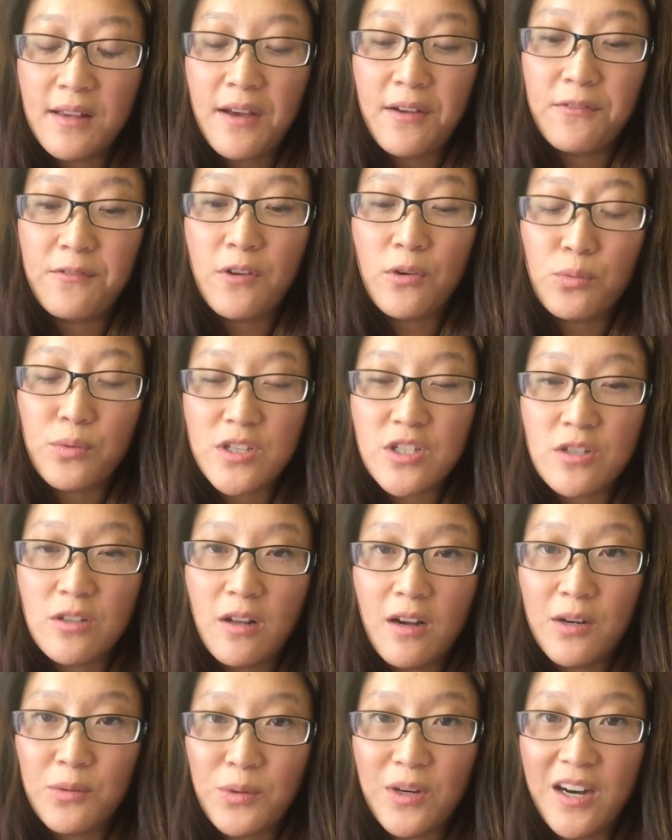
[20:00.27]
of original
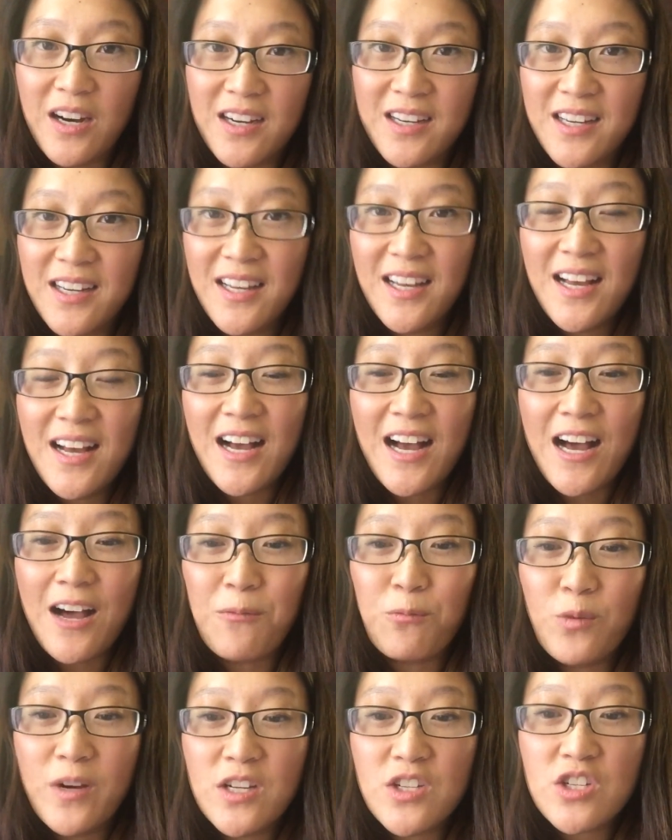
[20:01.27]
artwork,
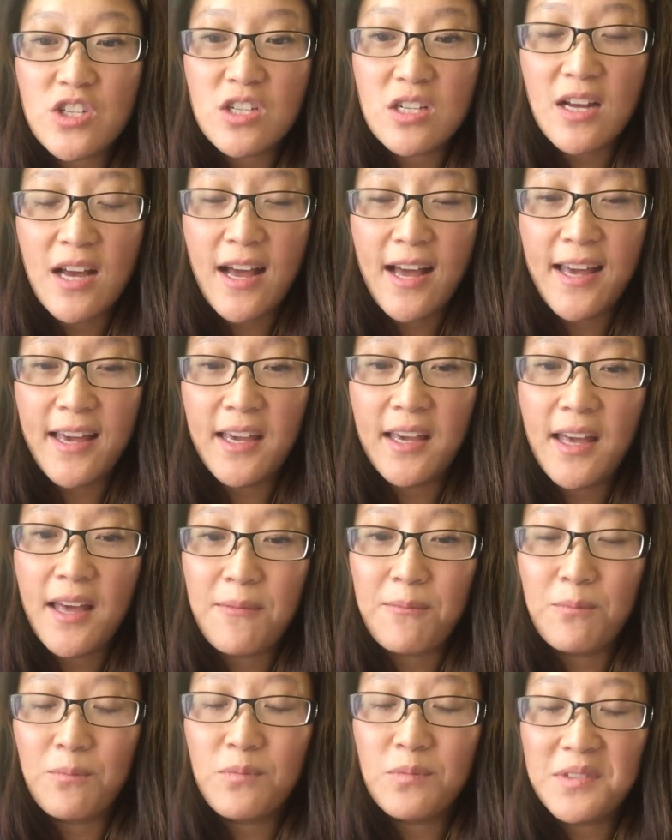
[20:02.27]
which I
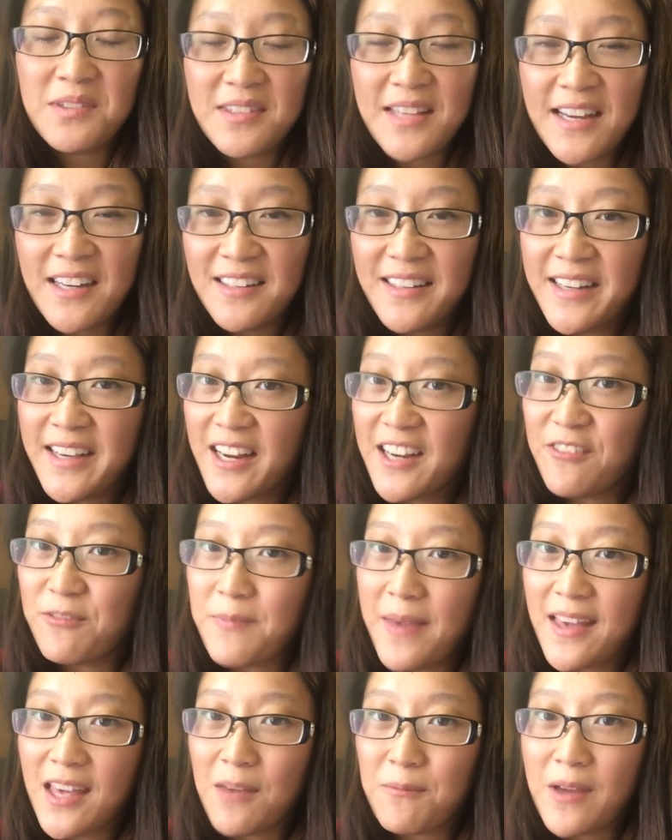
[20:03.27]
am steadily kind of
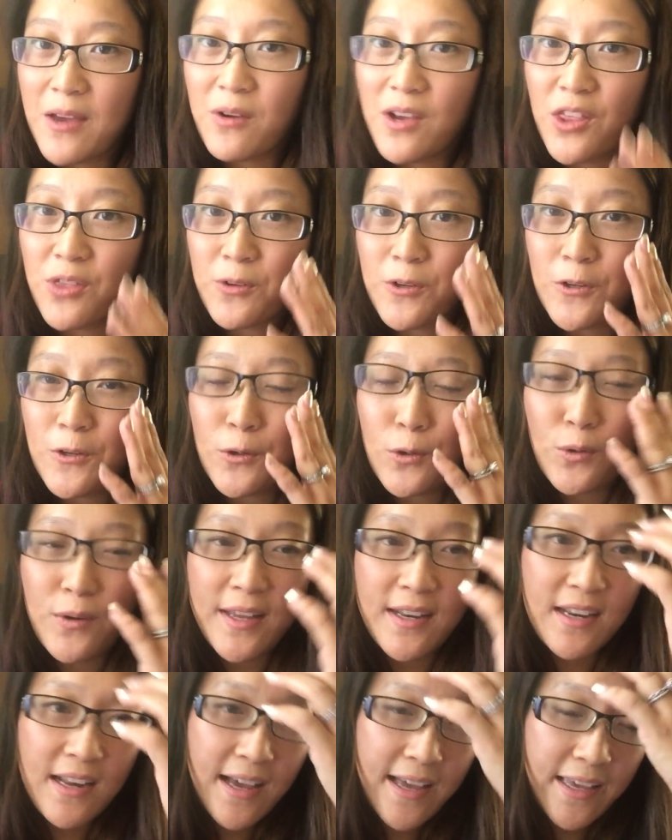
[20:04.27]
making my way through,
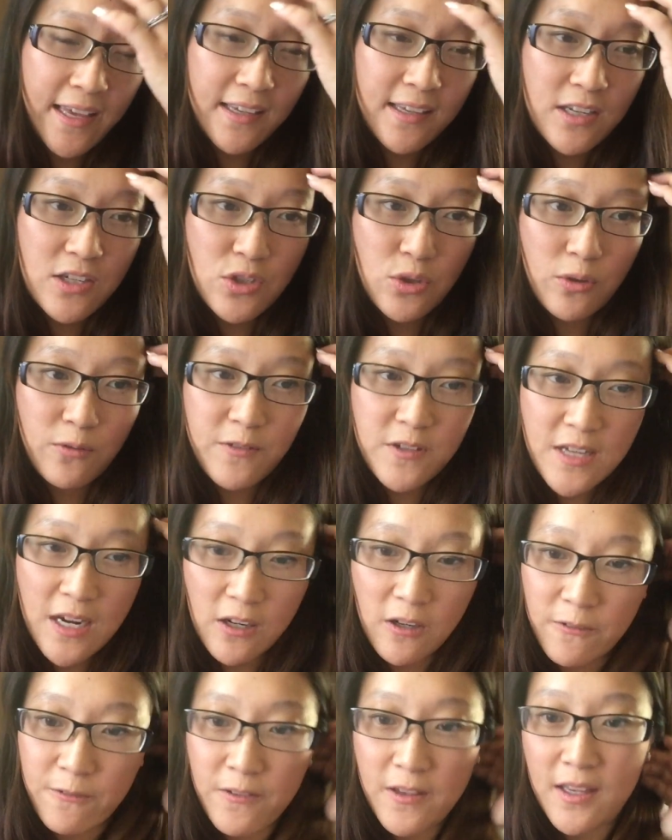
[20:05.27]
and I can do
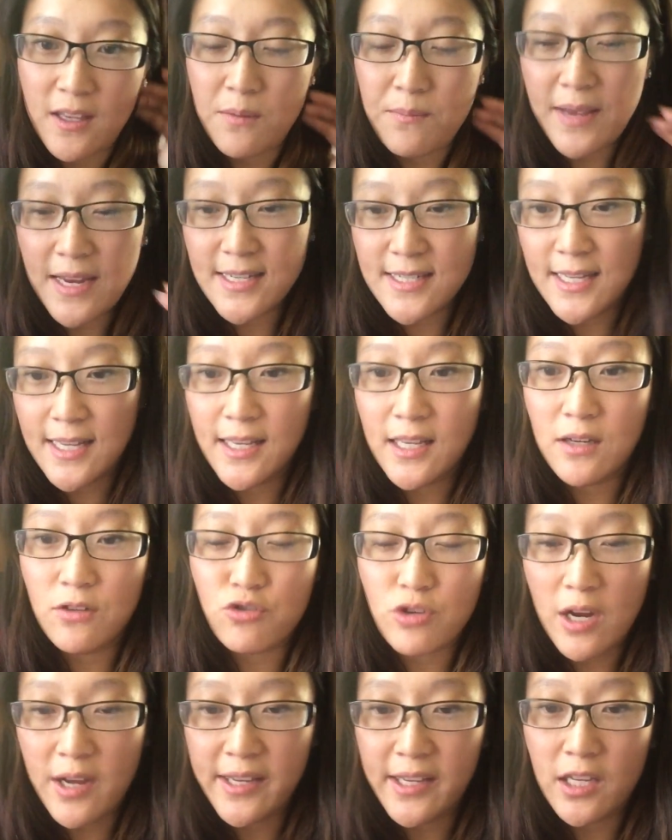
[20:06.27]
photography and painting and
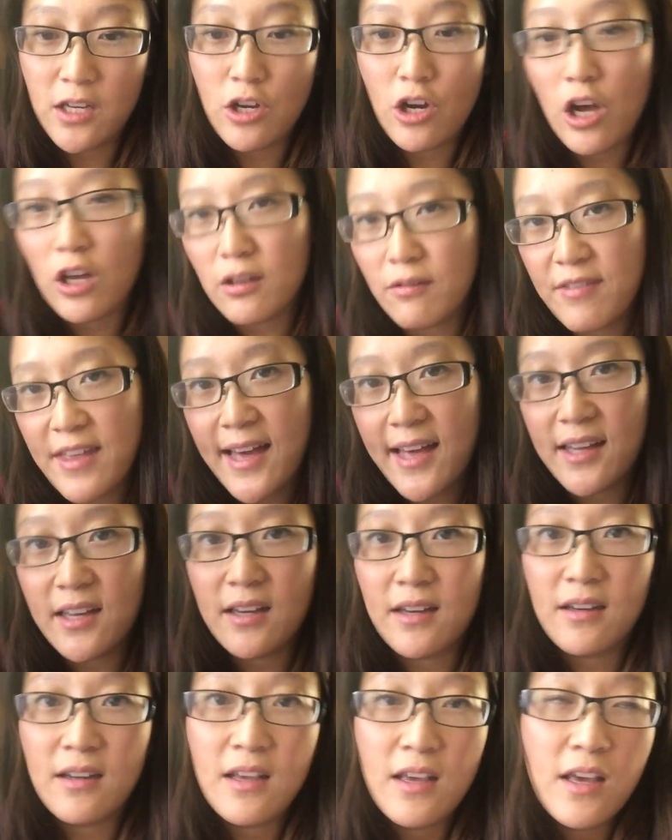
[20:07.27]
drawing and all of that,
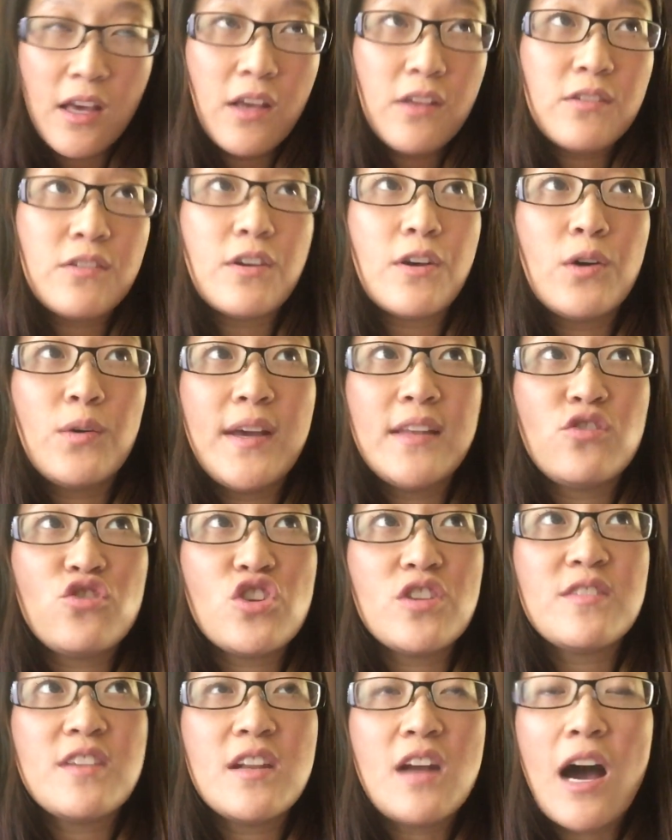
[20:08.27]
and so it's
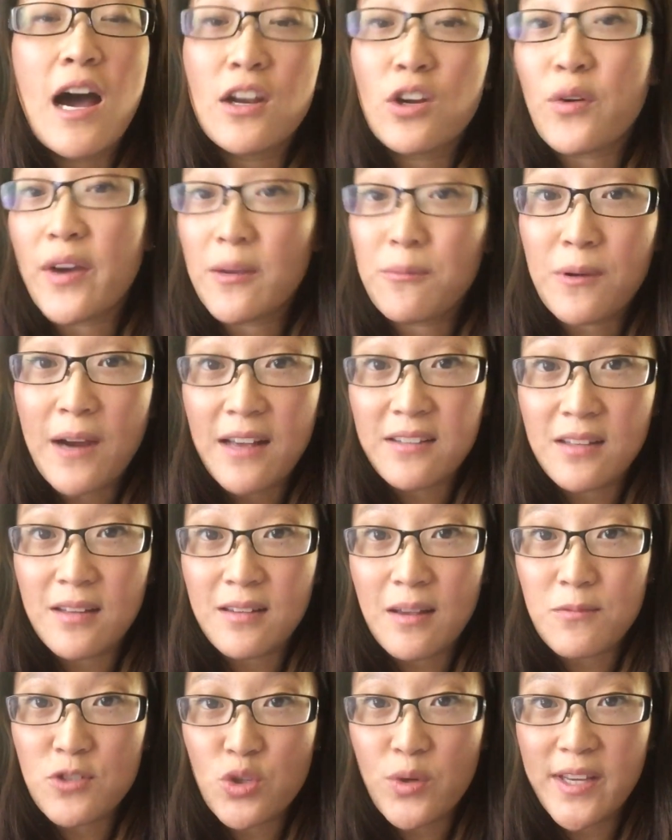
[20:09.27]
just an ongoing
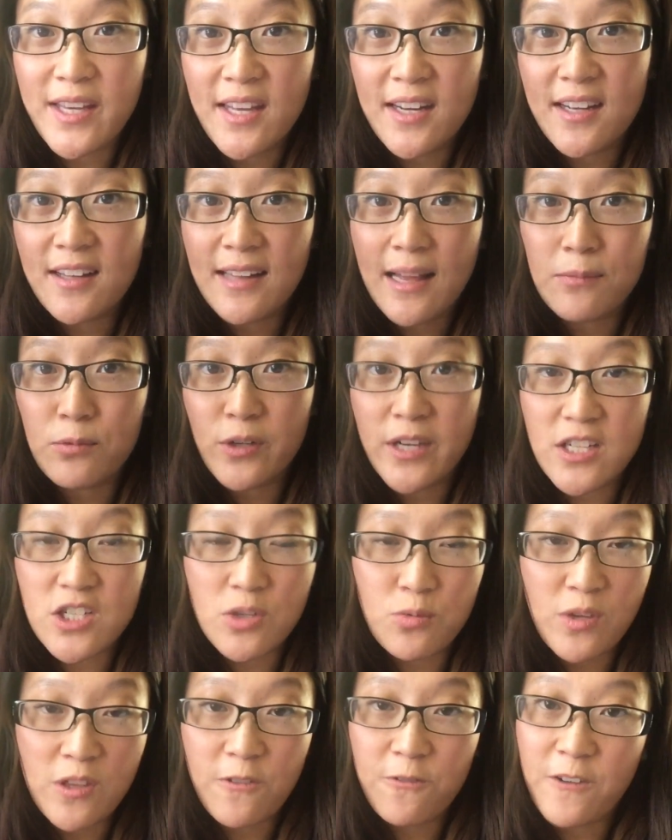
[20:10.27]
process. I'm doing it in
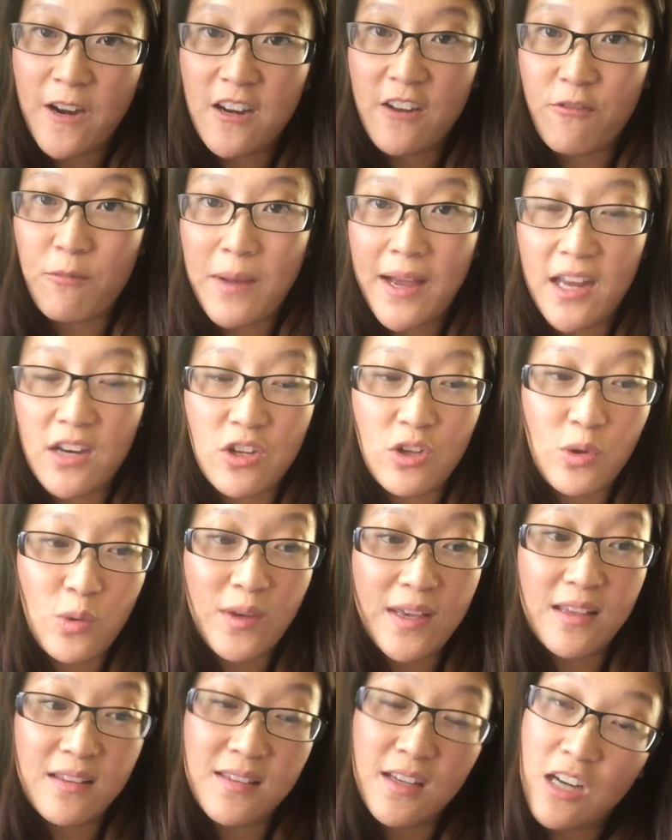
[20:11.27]
collaboration with a friend of mine who
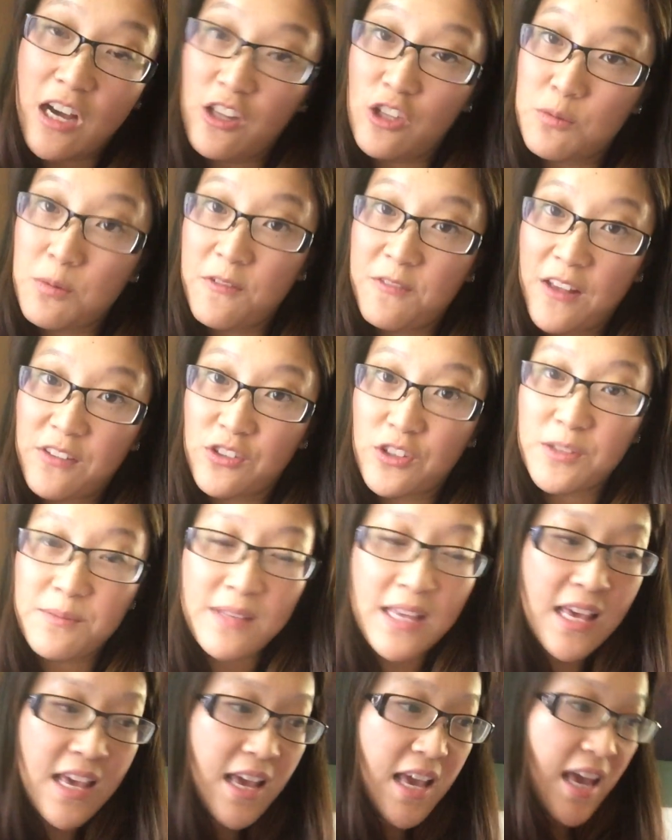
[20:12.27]
is a college professor,
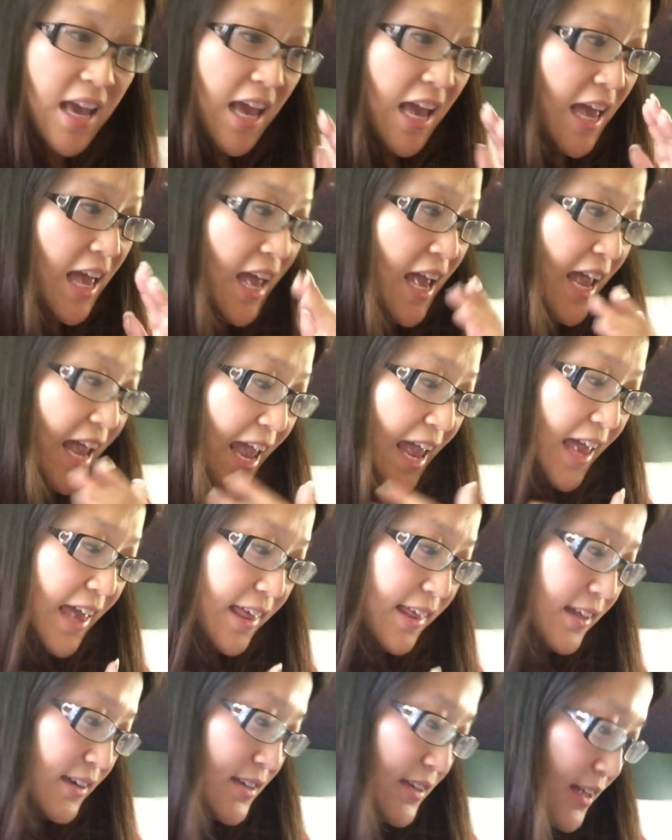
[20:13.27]

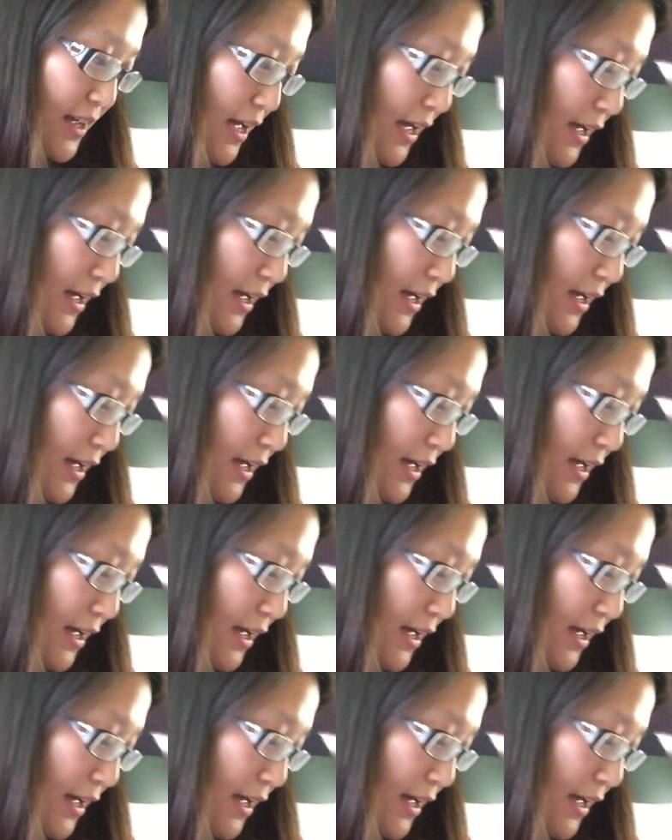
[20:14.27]
and